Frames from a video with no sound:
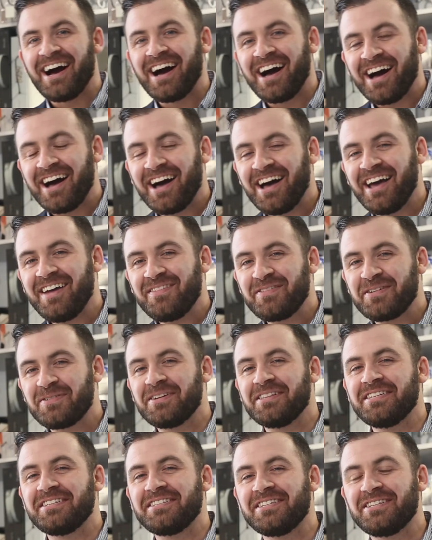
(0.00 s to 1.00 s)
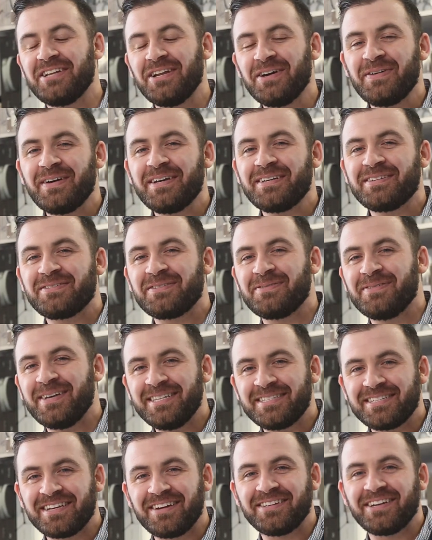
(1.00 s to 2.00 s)
Hi everyone, this is Lewis from
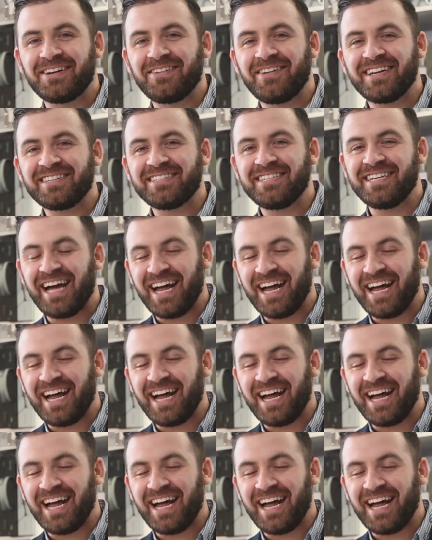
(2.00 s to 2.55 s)
Install Direct and